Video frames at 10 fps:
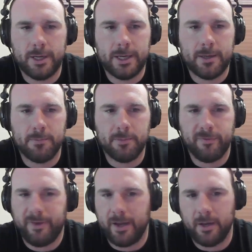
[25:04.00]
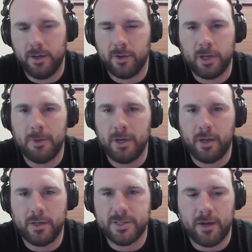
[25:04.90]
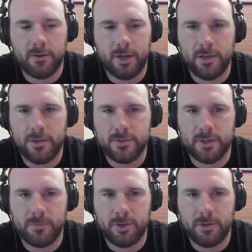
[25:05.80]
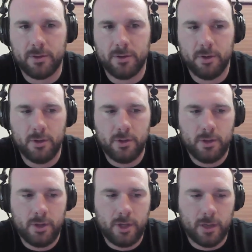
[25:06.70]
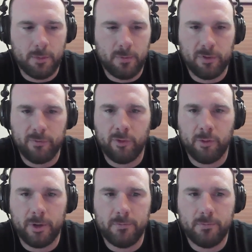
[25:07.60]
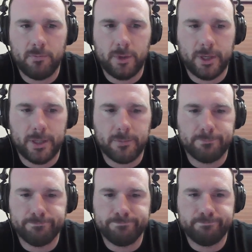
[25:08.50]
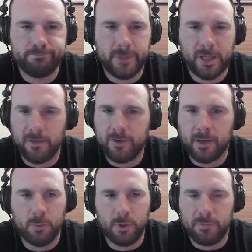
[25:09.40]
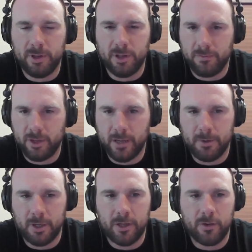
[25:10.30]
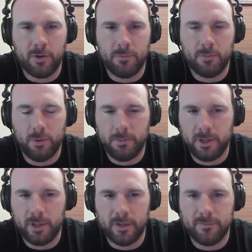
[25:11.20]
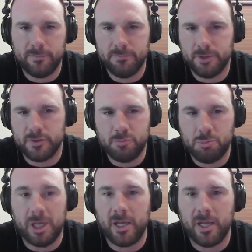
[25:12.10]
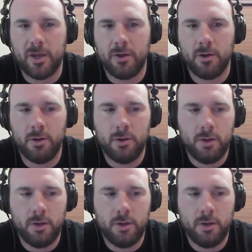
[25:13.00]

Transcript: If I get, come in on a Saturday and do something, or meet with a foreman, they love coming with me. They love climbing on the equipment. They love just being here.